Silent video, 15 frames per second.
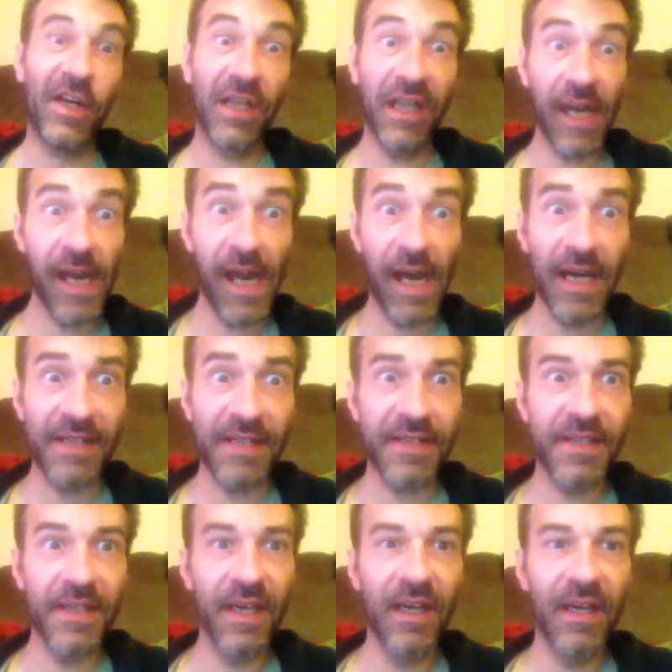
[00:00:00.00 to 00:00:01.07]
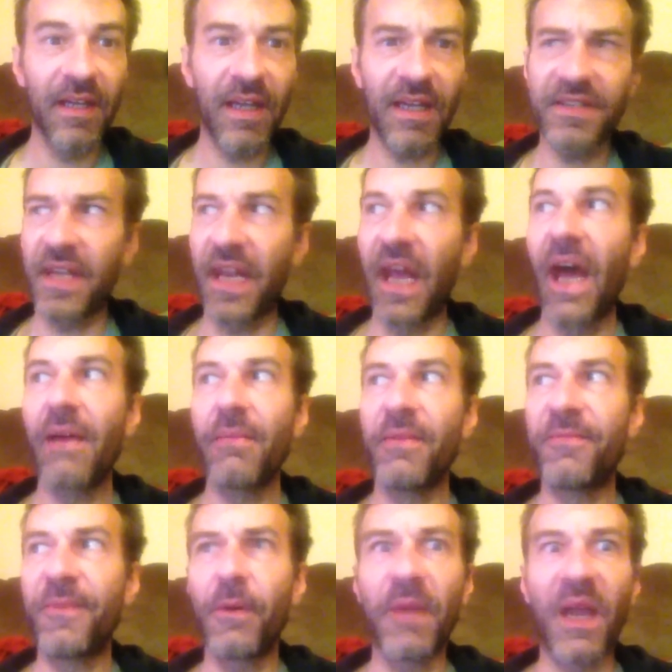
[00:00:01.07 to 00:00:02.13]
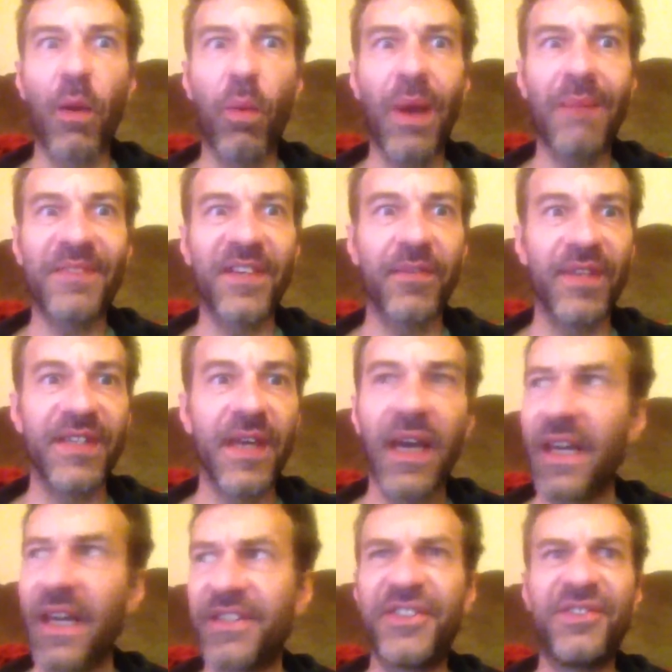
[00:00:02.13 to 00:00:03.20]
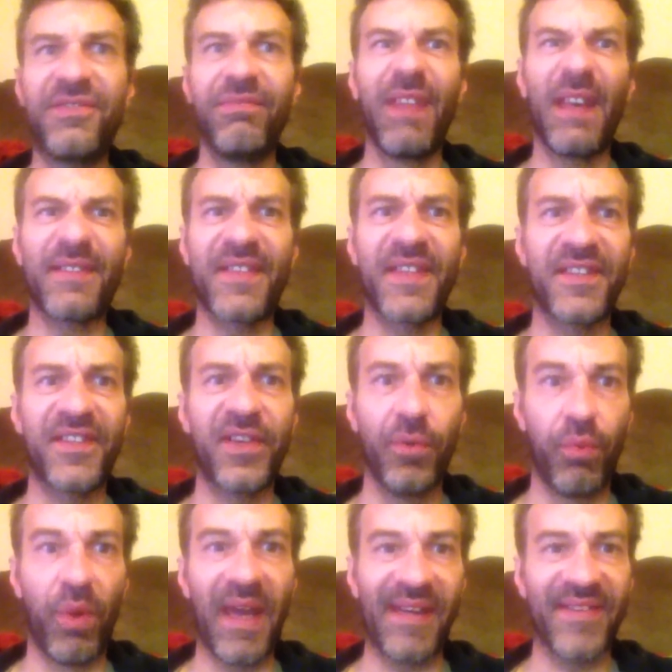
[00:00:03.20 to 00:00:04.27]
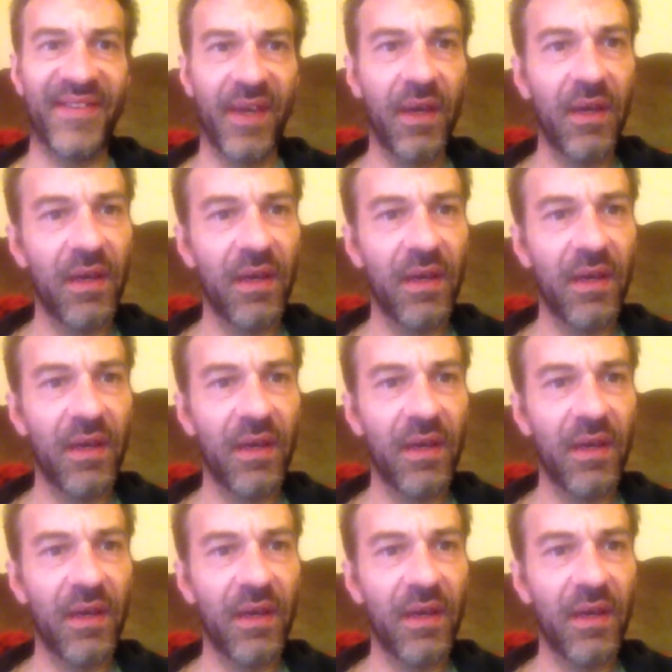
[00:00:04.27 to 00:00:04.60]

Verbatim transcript: Chaos. Like I said, I've been filming a web series in less than two weeks.